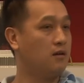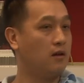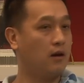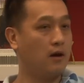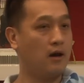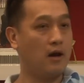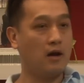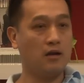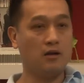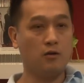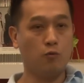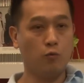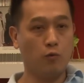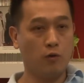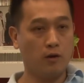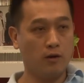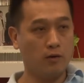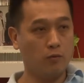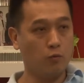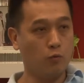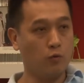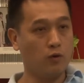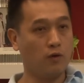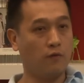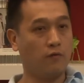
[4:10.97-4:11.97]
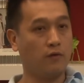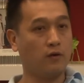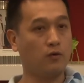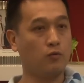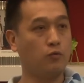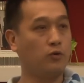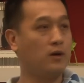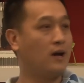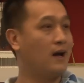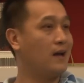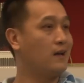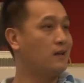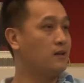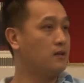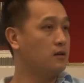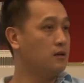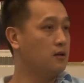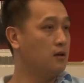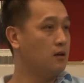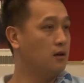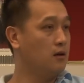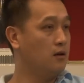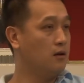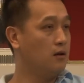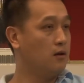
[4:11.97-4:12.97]
Yeah, anyone with a good
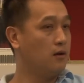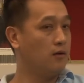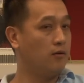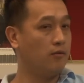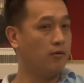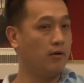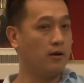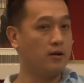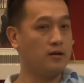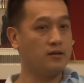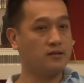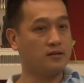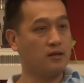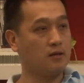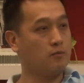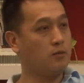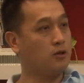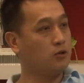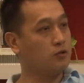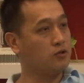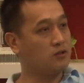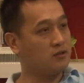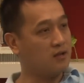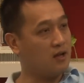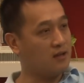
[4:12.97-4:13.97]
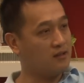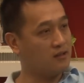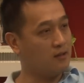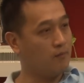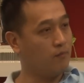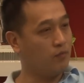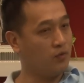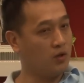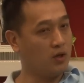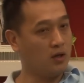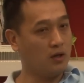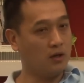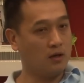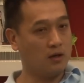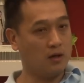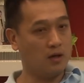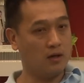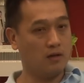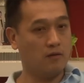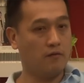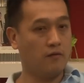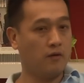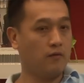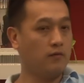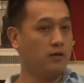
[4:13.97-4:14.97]
idea, right, is able to start something
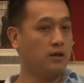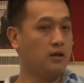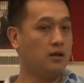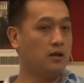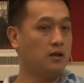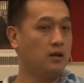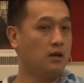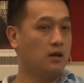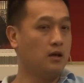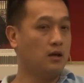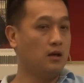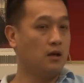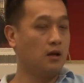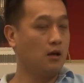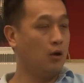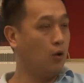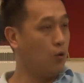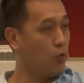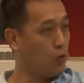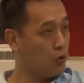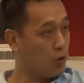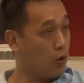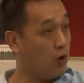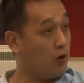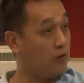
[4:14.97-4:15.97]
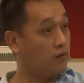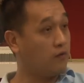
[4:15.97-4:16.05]
at a very low